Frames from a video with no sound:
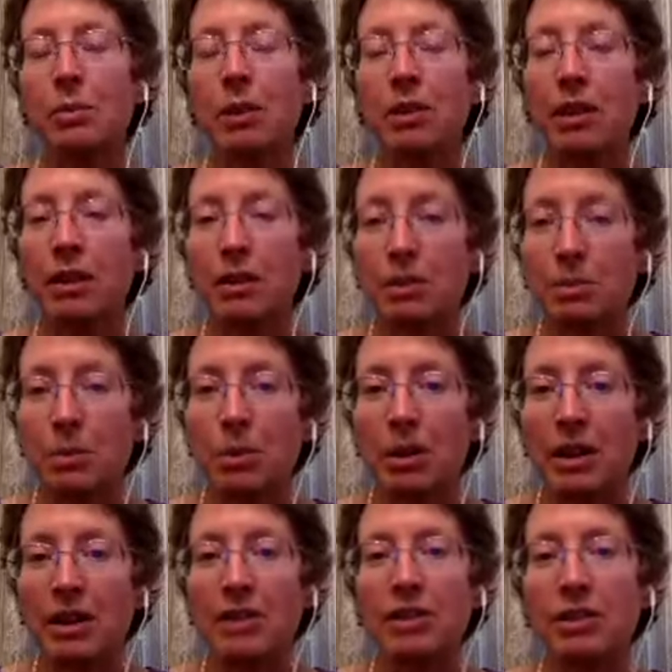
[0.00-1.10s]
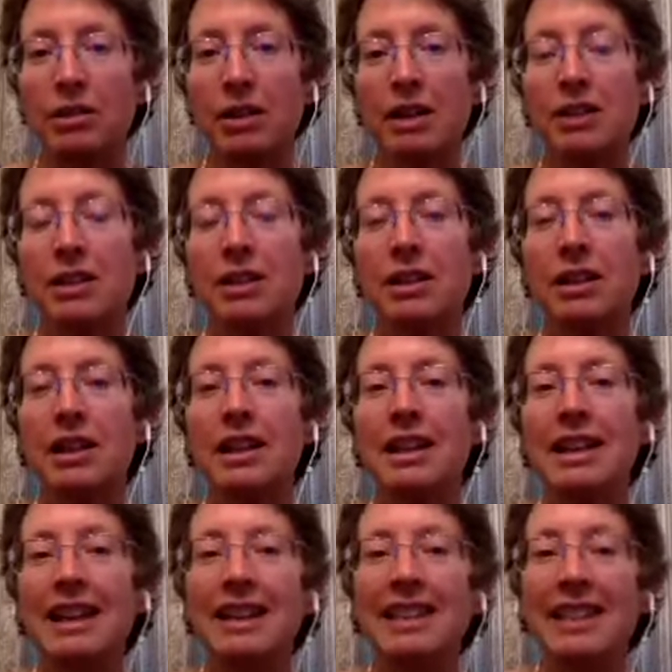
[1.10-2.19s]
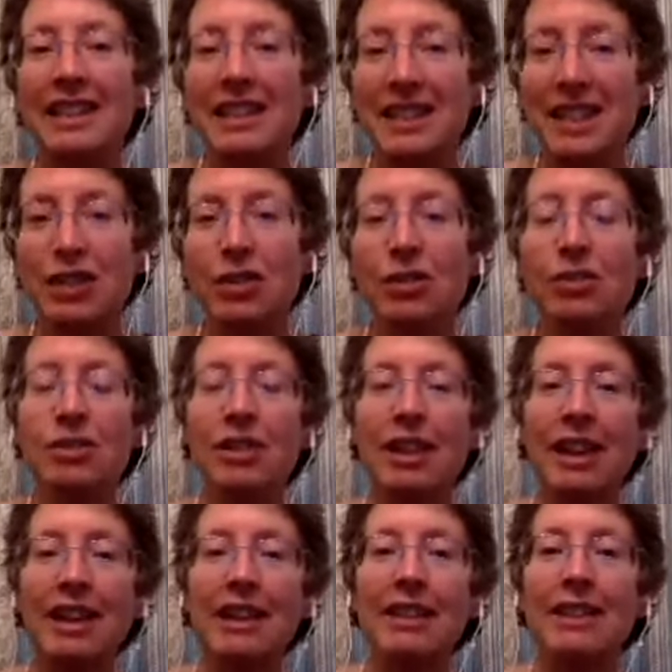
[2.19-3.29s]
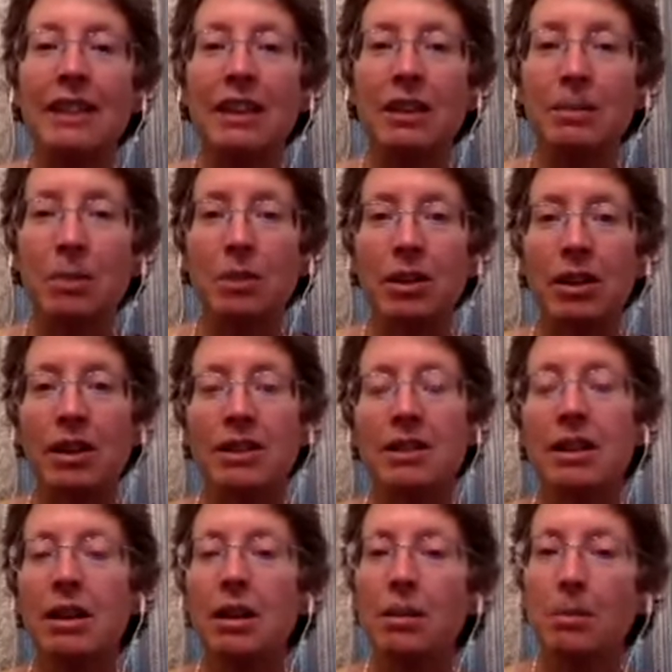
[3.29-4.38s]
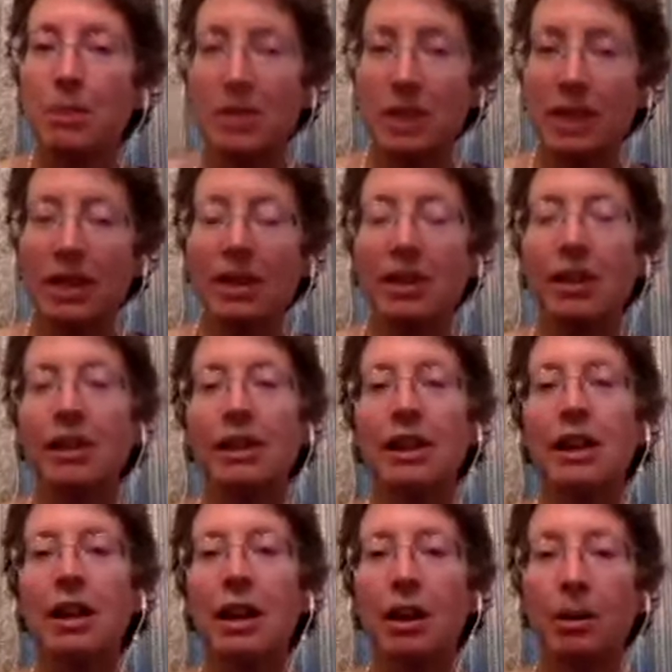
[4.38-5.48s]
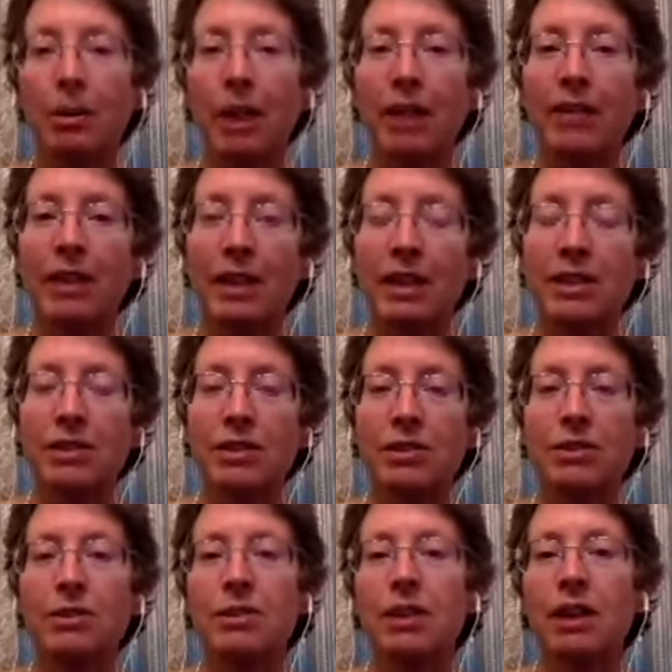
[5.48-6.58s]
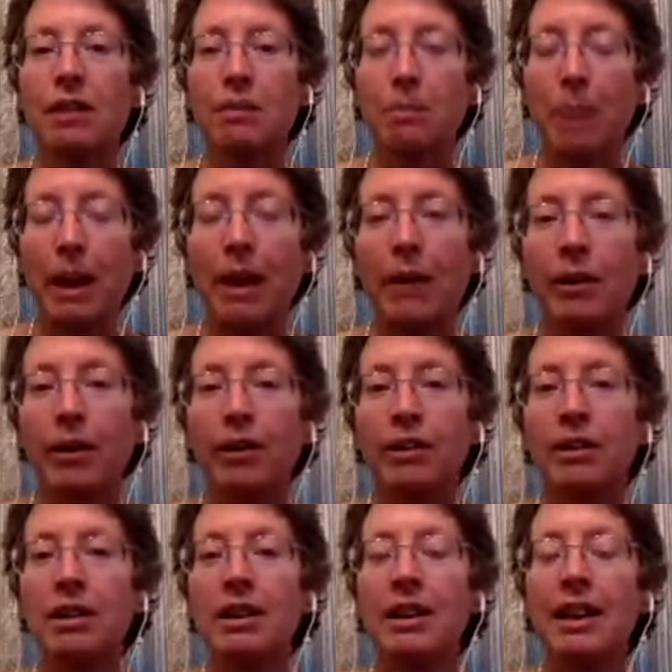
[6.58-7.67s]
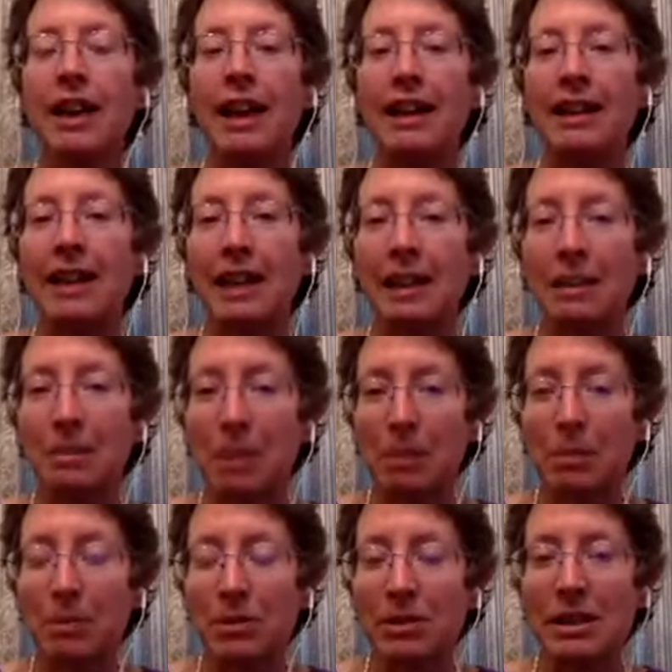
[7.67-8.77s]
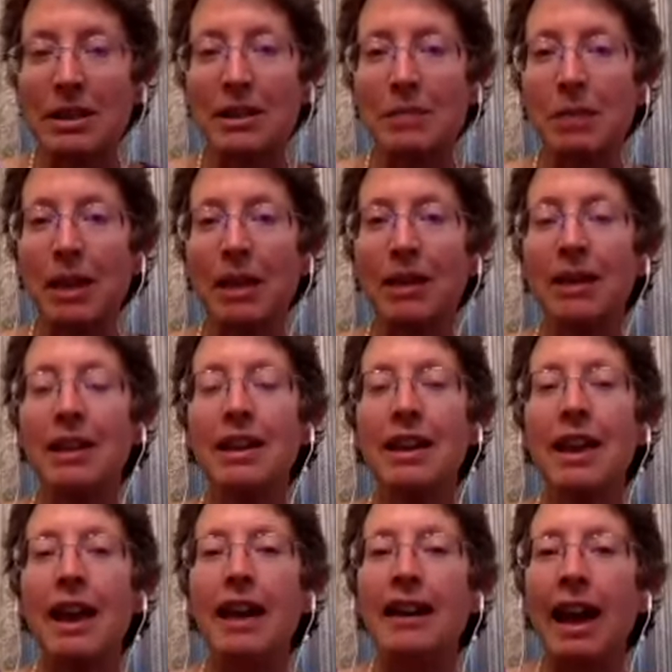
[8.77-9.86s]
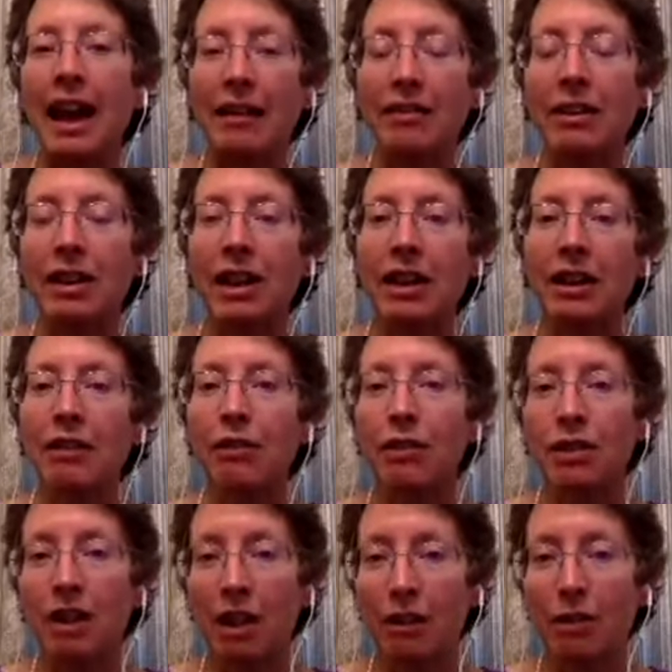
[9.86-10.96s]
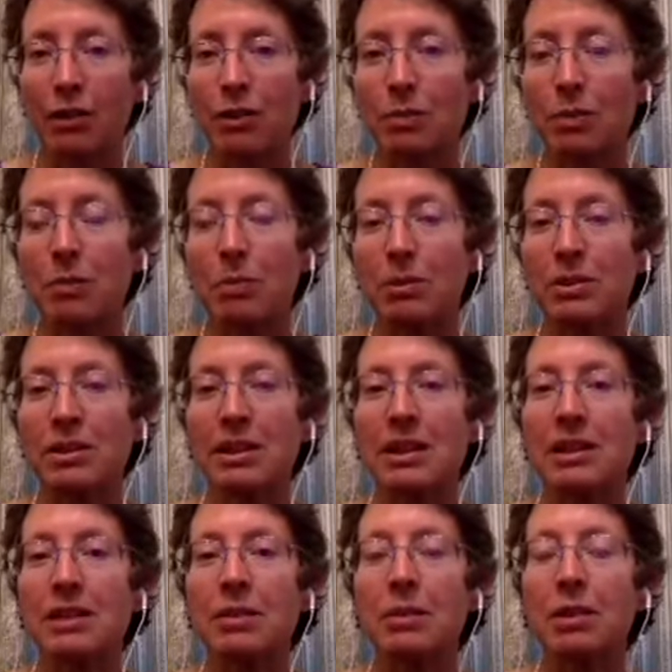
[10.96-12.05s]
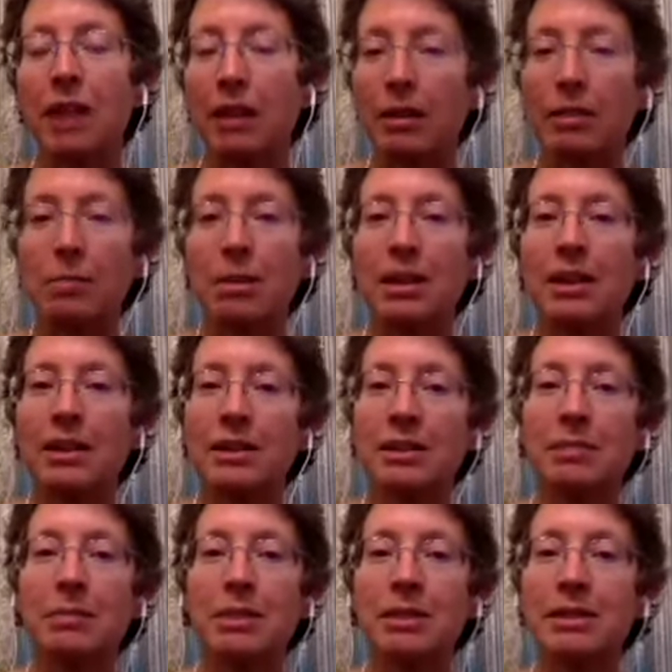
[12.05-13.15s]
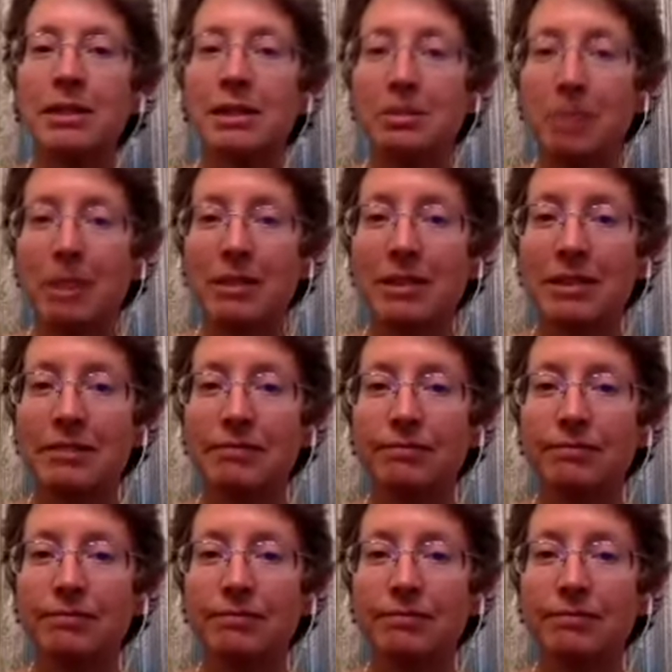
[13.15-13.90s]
where there is more integration in the teachers and in the communities, particularly around the issues of power and getting people's needs met and advocating for diverse people's needs without it being at somebody's expense.